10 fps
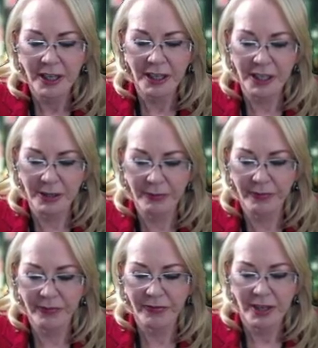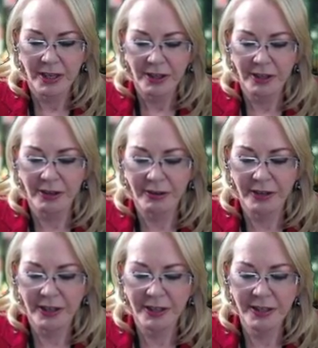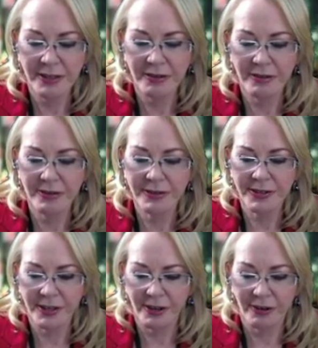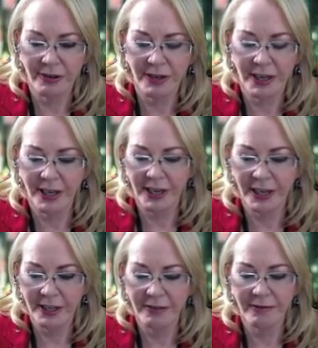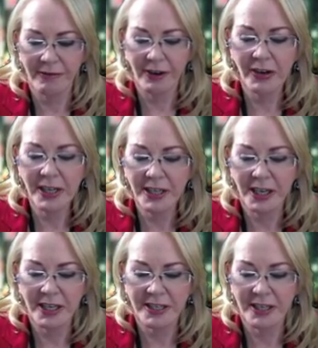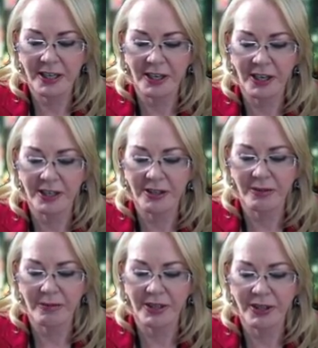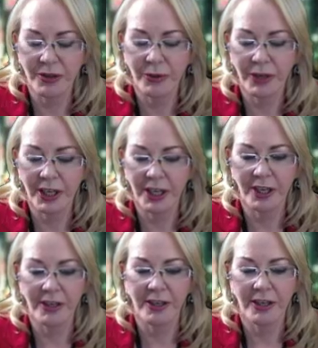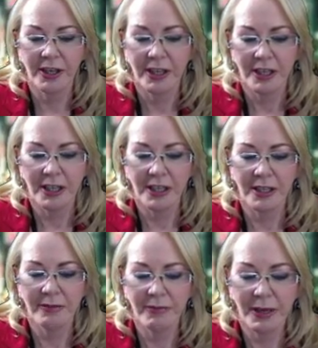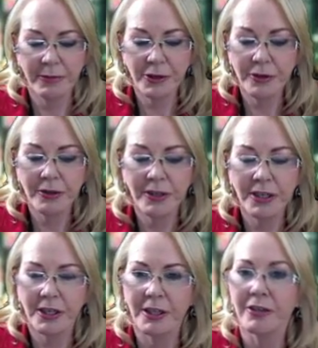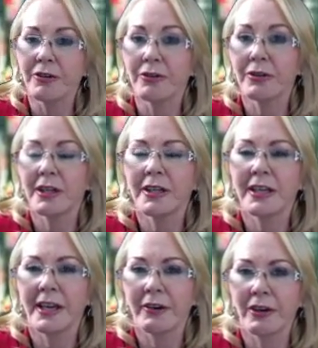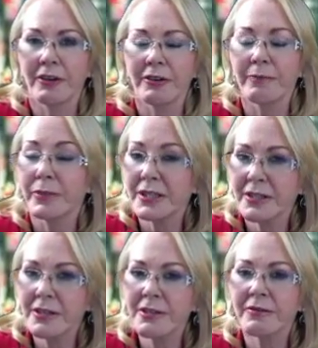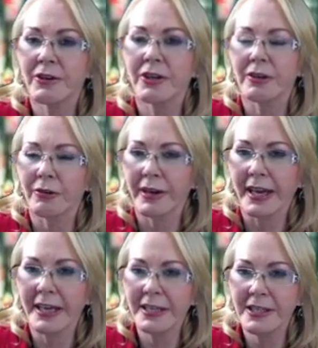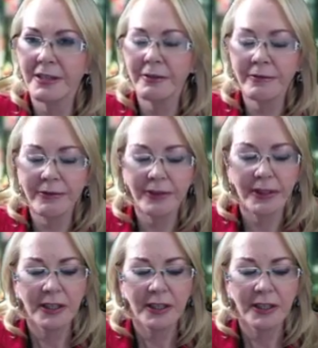There is also a very nice connection between Neptune in your area of business, very creative